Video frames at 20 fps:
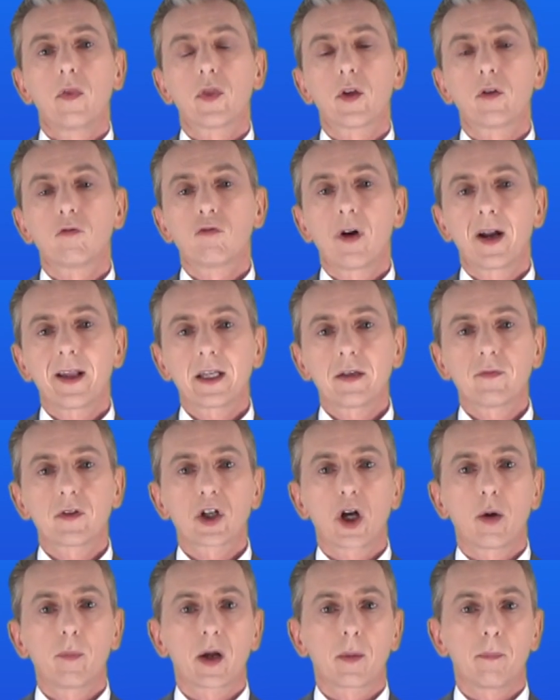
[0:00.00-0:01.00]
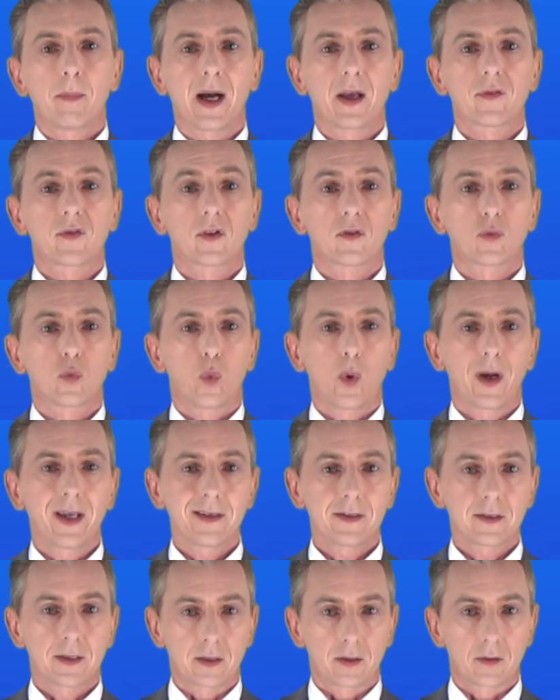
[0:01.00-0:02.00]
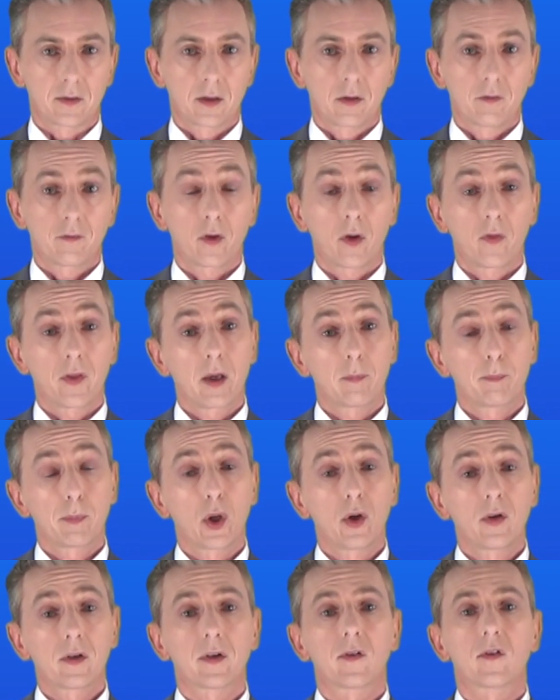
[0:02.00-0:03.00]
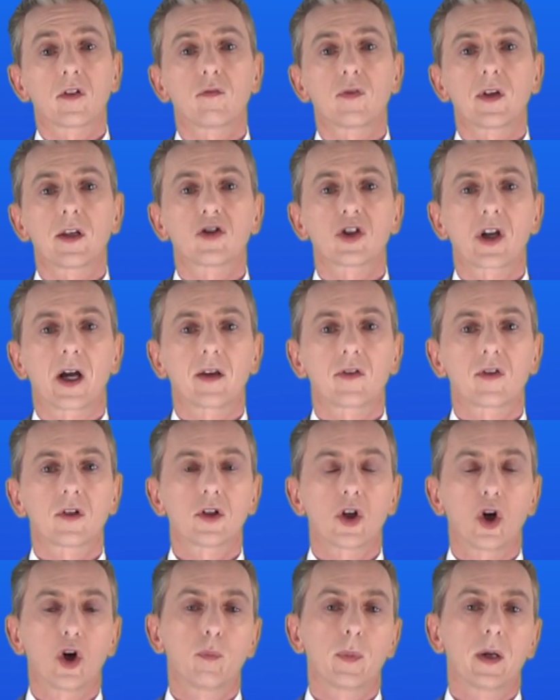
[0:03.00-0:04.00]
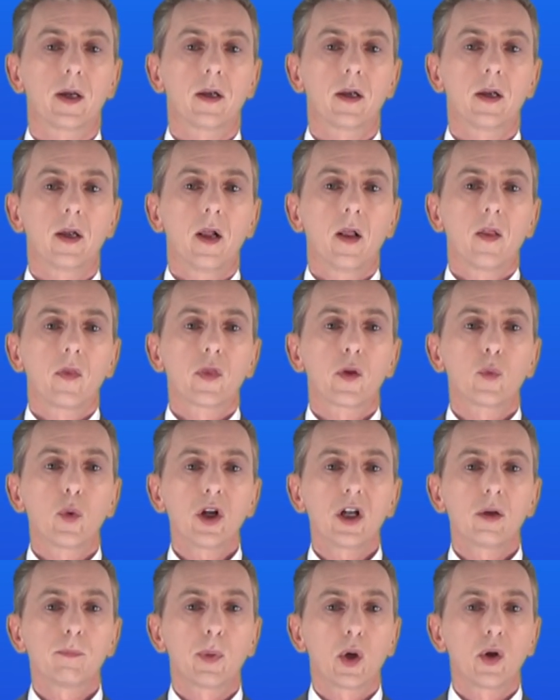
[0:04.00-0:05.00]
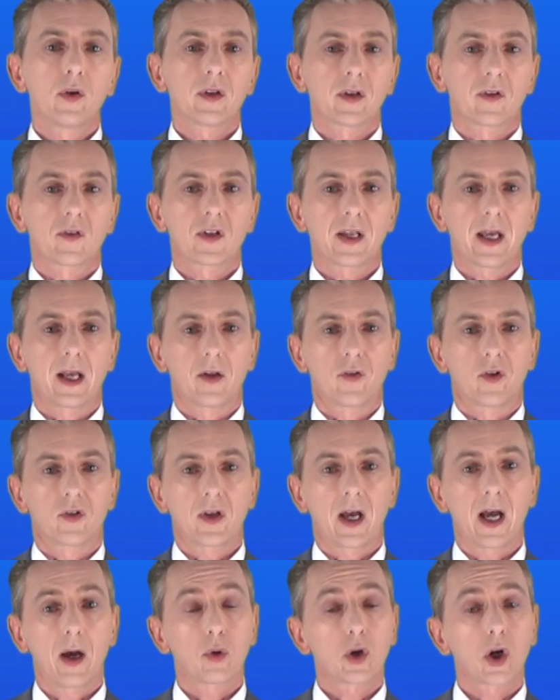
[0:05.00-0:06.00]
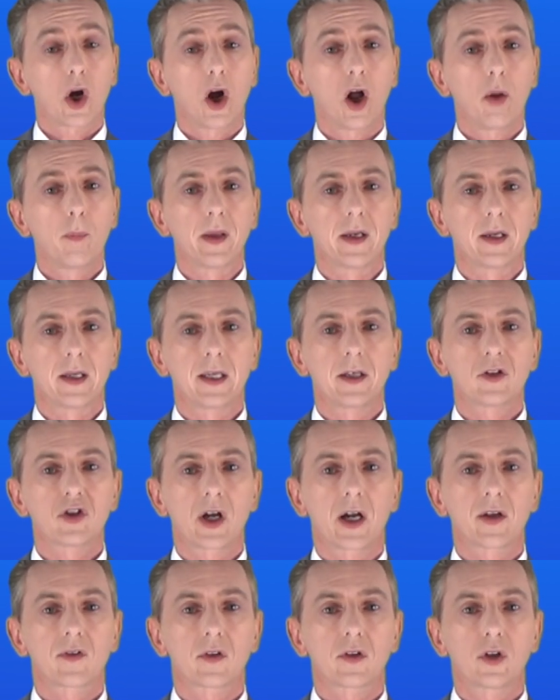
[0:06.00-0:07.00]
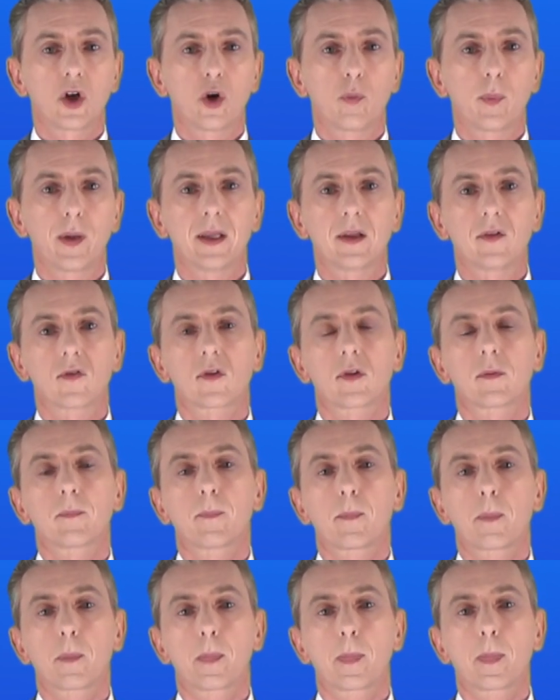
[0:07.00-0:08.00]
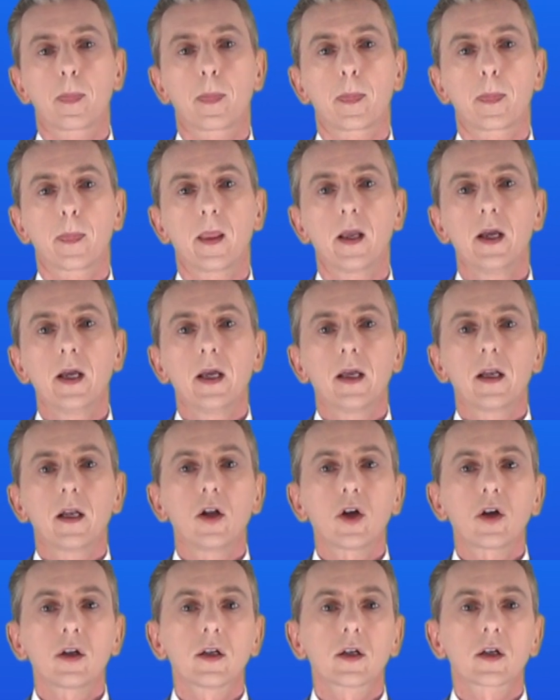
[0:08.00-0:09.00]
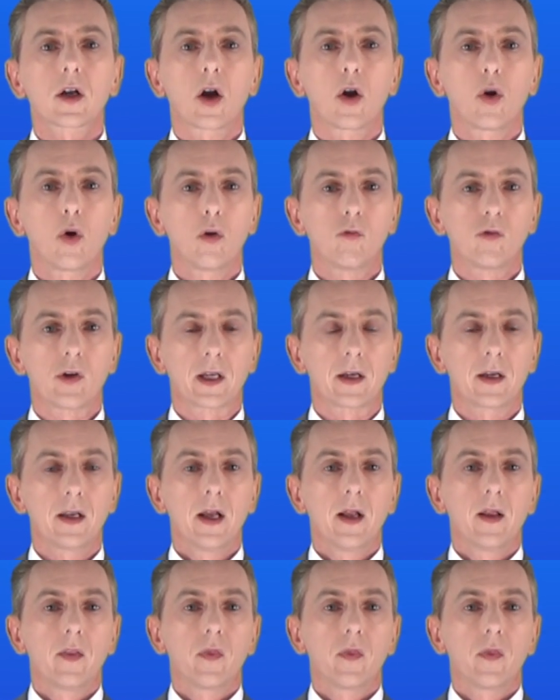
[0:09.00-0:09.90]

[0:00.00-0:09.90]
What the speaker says: The relative atomic mass is weighted for the abundance of each isotope. The word abundance tells us how common each isotope is. Looking at chlorine,